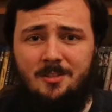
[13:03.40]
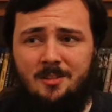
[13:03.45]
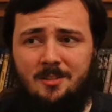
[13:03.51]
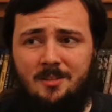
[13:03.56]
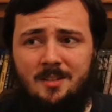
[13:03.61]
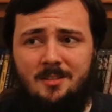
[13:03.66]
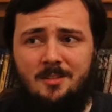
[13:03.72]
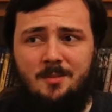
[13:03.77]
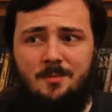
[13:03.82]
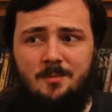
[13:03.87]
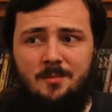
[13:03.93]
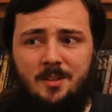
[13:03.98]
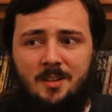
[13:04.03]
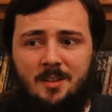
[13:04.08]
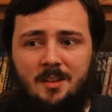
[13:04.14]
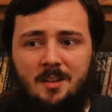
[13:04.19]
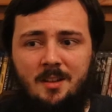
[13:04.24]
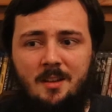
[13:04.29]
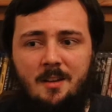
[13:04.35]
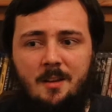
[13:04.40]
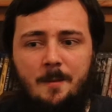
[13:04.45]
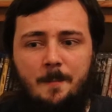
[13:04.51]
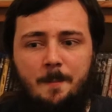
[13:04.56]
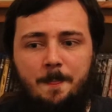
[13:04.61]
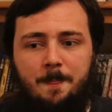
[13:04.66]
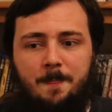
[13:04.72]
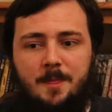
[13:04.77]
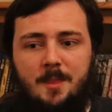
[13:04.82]
know, I don't think
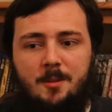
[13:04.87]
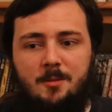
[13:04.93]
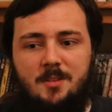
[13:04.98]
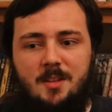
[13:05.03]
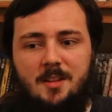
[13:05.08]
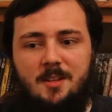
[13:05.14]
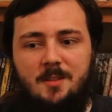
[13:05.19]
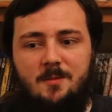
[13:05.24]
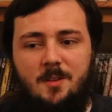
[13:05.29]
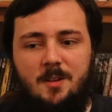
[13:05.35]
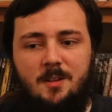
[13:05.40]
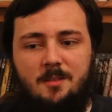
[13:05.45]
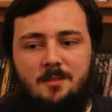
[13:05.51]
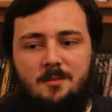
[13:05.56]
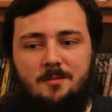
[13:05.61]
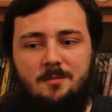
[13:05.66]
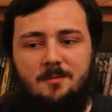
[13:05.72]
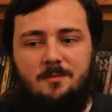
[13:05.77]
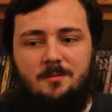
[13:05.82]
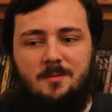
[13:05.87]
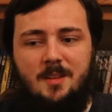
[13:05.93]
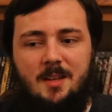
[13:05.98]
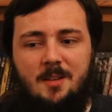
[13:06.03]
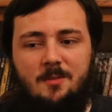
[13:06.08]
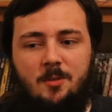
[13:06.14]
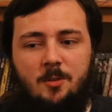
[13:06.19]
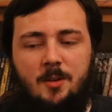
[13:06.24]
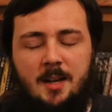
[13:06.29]
there was any
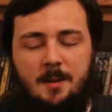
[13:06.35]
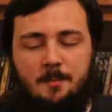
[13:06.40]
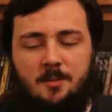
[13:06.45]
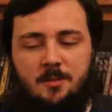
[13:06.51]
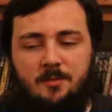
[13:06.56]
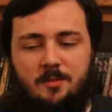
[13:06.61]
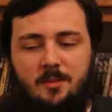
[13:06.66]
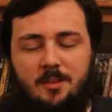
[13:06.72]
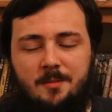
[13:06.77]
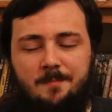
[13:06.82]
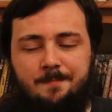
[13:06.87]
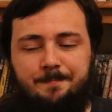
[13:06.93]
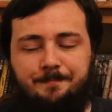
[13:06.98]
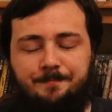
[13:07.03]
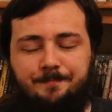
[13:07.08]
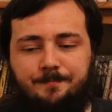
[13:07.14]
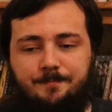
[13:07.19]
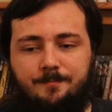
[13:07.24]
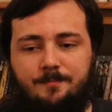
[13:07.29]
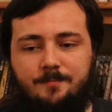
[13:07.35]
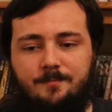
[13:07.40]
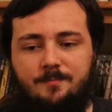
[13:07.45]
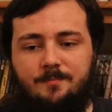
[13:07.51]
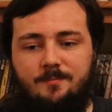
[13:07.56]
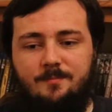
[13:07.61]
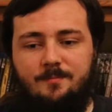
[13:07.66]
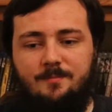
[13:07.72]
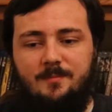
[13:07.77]
real atmosphere.
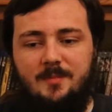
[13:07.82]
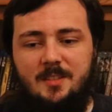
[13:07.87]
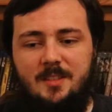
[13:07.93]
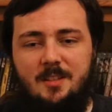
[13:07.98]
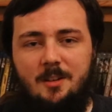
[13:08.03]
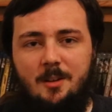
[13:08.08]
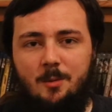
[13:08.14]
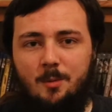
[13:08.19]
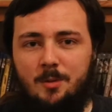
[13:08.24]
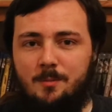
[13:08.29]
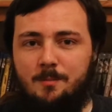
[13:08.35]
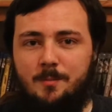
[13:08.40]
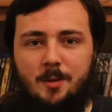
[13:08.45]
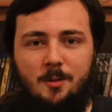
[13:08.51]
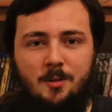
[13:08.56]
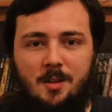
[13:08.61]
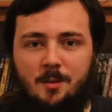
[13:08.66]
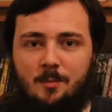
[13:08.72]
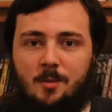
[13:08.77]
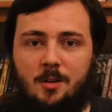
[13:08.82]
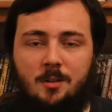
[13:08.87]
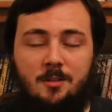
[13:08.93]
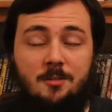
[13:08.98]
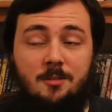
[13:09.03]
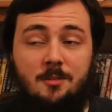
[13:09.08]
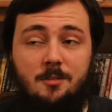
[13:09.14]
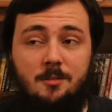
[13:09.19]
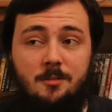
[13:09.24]
You know, it wasn't built up well
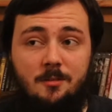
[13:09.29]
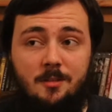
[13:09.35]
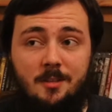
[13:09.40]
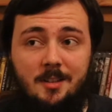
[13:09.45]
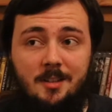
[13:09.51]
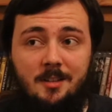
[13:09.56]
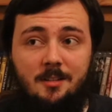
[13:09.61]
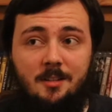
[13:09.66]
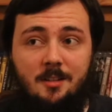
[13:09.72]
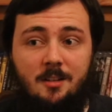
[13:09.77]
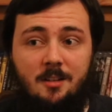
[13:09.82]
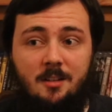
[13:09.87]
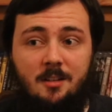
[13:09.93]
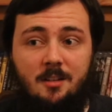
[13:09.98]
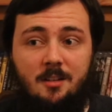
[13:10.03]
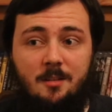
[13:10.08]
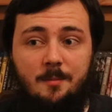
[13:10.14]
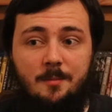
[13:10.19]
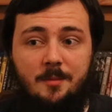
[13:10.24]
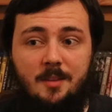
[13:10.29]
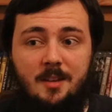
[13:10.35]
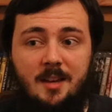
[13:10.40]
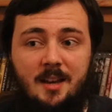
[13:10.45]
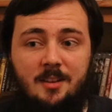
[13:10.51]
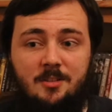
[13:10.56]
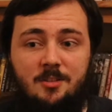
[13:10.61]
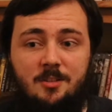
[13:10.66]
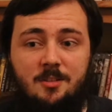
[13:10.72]
at all, really. The
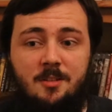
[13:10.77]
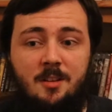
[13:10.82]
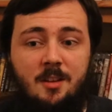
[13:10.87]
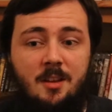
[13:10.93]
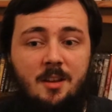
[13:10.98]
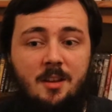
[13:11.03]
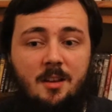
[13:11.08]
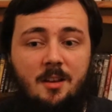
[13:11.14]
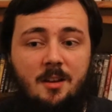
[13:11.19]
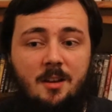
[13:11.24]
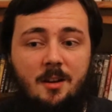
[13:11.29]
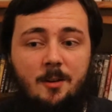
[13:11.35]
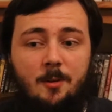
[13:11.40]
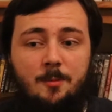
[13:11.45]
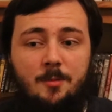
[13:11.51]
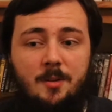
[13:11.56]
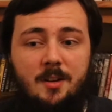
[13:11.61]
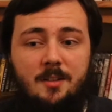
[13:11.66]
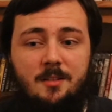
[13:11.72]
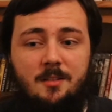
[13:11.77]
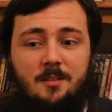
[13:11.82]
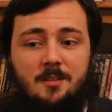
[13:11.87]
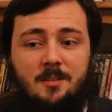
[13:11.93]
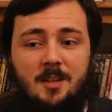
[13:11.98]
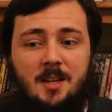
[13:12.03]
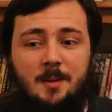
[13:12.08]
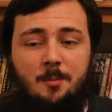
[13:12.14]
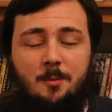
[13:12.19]
action, I will pray. There's a
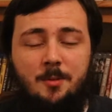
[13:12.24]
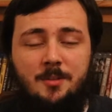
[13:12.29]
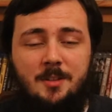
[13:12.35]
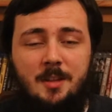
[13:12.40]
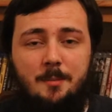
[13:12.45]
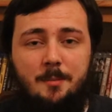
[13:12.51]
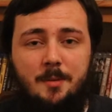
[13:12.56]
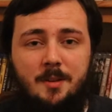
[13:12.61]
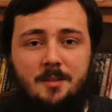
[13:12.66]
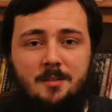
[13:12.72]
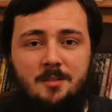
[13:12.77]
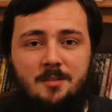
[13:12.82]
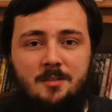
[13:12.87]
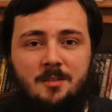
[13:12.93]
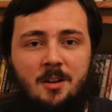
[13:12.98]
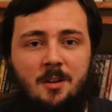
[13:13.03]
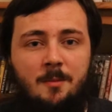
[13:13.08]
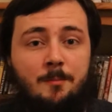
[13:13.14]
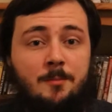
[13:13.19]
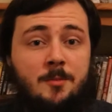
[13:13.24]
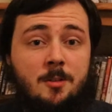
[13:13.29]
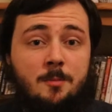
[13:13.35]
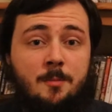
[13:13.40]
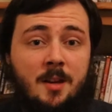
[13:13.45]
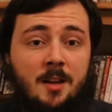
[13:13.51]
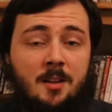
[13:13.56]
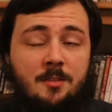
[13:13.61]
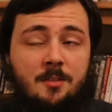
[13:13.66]
couple of set pieces that aren't too
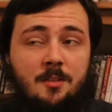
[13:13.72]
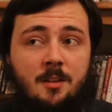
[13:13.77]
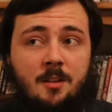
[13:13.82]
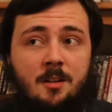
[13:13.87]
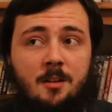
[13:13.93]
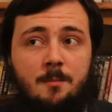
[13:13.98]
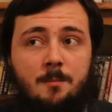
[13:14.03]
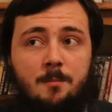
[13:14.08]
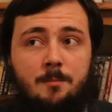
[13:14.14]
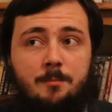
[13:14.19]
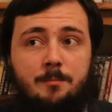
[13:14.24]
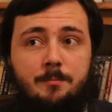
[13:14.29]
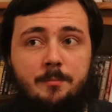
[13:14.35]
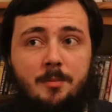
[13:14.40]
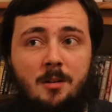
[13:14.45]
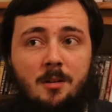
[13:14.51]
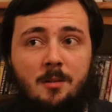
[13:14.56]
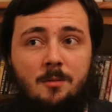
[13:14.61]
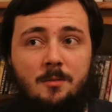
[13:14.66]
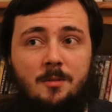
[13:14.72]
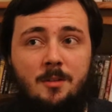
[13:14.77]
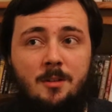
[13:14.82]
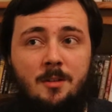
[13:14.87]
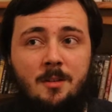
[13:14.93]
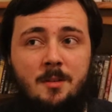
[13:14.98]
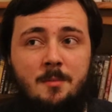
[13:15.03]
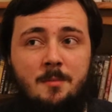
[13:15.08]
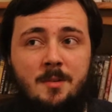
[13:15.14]
bad, but you know,
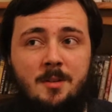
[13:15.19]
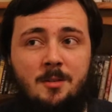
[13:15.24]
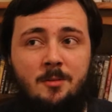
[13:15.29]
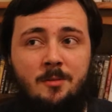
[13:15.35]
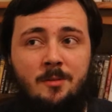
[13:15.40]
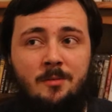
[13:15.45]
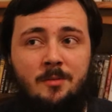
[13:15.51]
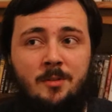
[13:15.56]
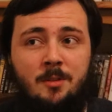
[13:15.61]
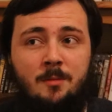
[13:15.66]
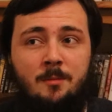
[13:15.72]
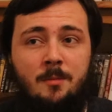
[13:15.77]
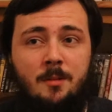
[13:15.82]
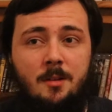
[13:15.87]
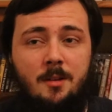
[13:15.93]
in the middle of the film,